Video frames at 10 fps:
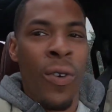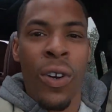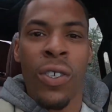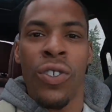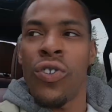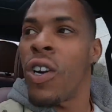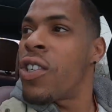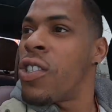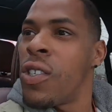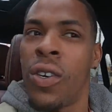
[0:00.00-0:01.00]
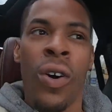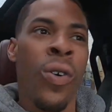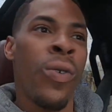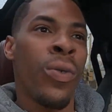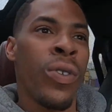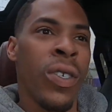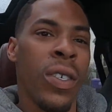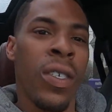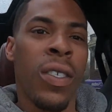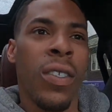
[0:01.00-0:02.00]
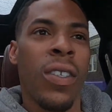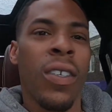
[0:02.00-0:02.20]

or construction goals.